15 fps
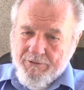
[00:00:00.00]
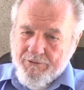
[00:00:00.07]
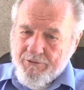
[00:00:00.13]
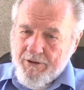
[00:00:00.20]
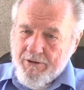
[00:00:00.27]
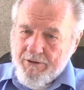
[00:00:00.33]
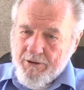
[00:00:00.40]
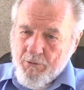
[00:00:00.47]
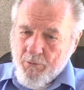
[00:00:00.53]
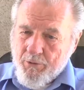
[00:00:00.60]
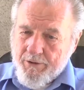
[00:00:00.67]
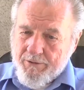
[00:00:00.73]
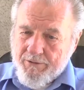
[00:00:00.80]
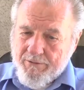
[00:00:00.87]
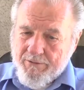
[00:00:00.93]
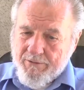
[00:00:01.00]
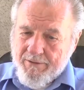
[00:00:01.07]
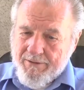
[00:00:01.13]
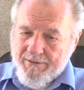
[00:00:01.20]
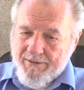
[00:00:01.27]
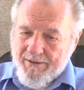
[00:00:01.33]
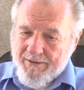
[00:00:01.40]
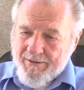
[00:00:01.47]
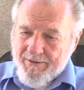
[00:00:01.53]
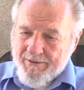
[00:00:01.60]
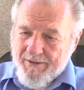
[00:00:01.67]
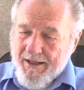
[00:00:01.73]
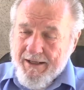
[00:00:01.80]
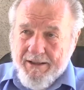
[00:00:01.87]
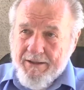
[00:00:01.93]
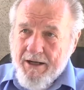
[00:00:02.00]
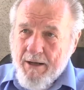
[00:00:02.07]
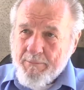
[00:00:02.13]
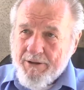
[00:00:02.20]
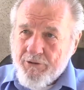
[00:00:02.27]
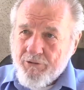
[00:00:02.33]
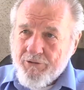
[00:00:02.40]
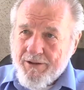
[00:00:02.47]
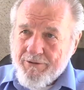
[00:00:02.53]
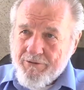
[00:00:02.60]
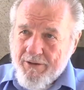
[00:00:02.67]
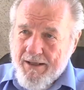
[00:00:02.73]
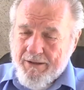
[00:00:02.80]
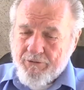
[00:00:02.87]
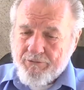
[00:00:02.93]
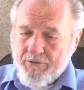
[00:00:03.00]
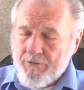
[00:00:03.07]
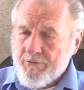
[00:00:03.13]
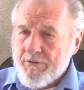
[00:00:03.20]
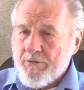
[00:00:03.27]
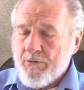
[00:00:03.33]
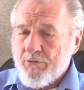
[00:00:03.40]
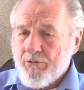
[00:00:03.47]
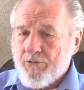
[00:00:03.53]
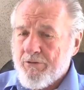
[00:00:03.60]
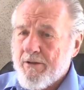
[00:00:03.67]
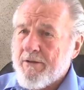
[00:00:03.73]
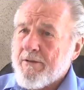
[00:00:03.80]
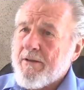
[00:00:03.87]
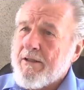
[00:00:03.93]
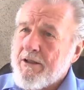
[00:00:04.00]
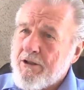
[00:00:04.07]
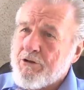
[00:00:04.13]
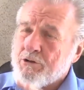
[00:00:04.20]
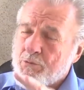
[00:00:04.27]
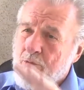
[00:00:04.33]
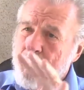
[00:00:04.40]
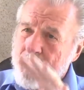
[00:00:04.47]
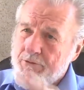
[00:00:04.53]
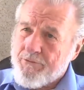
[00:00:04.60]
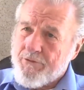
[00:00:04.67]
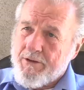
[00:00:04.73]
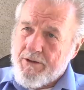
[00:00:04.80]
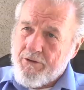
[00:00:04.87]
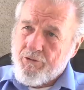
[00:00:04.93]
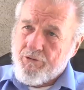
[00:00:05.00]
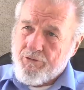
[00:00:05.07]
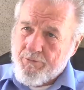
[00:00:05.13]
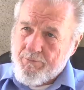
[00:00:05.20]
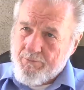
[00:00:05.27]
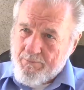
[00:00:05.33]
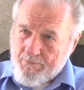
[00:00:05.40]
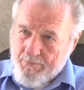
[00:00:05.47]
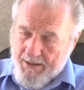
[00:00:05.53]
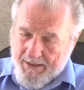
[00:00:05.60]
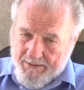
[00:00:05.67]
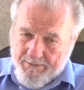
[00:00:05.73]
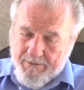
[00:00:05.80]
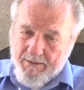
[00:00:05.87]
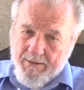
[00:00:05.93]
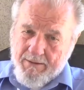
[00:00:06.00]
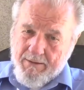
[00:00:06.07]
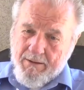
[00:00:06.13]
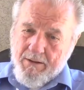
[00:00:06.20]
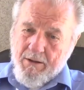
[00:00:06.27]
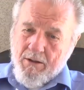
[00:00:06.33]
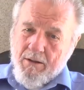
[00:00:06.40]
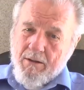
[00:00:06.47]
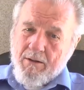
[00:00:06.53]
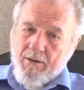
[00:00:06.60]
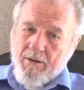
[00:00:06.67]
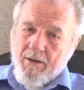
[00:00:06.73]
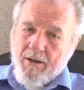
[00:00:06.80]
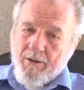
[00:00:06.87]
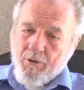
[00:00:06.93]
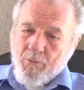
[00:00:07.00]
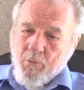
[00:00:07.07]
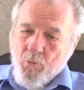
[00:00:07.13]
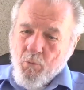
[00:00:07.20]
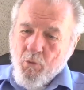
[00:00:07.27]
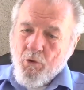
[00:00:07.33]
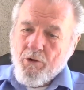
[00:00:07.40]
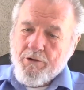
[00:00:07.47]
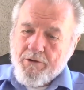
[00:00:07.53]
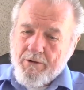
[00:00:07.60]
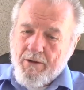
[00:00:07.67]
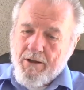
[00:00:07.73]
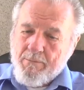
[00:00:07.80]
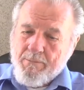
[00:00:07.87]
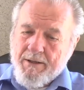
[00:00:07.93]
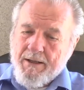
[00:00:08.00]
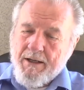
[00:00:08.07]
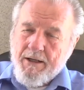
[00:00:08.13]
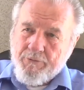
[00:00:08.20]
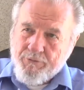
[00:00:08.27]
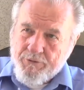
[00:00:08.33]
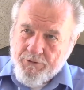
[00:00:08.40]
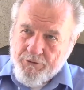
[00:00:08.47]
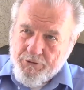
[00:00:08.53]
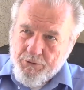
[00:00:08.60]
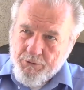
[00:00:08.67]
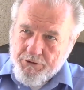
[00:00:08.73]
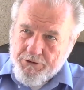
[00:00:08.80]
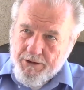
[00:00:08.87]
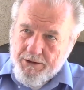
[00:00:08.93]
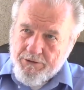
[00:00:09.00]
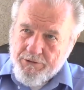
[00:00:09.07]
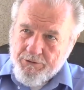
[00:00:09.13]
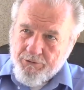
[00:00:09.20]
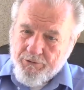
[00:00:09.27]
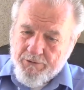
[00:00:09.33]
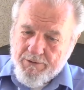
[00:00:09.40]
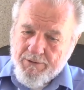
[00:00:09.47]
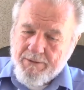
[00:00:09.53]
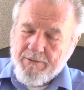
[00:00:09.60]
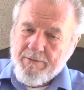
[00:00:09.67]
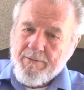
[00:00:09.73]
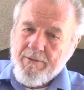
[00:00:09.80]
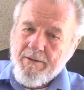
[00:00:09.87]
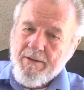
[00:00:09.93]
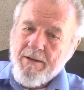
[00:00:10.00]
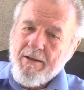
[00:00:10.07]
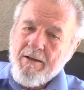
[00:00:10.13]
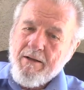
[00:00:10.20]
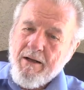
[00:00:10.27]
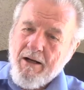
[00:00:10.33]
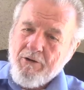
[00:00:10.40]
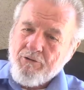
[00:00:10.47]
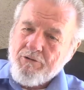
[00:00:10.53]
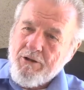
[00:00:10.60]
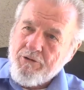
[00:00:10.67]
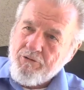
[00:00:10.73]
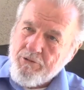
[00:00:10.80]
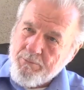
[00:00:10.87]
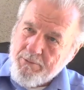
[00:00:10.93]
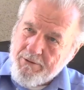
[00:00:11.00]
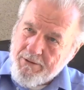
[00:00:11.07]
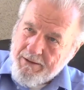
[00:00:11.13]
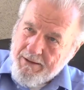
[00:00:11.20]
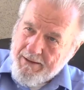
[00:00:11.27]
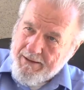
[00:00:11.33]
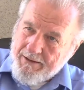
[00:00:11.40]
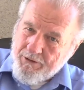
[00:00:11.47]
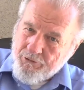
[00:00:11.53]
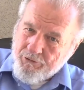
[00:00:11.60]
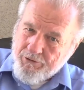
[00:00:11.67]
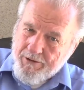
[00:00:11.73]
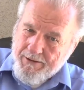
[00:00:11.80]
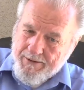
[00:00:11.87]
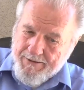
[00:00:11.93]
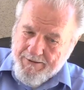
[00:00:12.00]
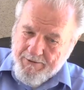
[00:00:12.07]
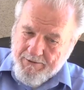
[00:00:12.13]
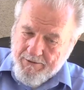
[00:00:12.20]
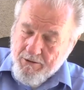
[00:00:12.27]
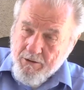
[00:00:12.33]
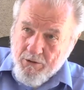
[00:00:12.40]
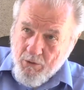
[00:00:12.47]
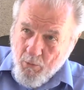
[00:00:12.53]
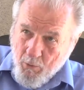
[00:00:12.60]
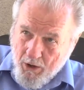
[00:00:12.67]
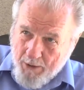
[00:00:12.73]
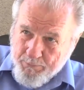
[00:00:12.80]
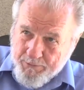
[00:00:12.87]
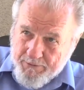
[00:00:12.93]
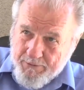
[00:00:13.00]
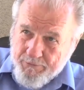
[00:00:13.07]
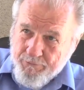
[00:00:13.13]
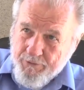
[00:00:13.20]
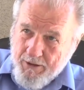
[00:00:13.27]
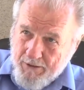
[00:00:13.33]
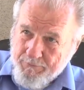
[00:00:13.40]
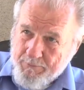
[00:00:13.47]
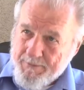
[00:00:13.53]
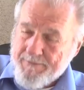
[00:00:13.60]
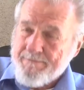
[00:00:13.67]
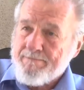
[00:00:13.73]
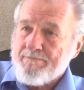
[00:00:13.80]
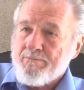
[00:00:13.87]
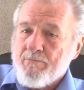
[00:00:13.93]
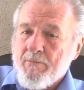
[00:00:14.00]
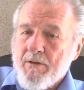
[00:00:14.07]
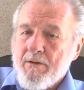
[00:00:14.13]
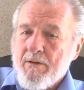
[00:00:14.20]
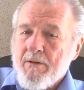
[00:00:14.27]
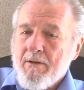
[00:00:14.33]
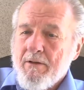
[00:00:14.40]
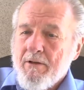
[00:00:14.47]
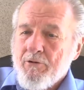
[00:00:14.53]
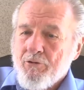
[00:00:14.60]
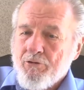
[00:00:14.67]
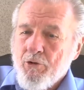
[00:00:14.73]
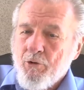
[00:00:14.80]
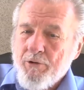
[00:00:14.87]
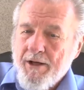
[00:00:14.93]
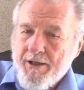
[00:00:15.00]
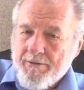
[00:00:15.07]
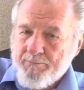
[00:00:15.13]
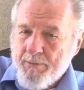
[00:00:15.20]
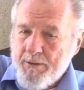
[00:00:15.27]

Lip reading: dealing with economics and tax revenues. Each one of these men worked on behalf of the Jewish Agency, ostensibly as a cooperative government, so that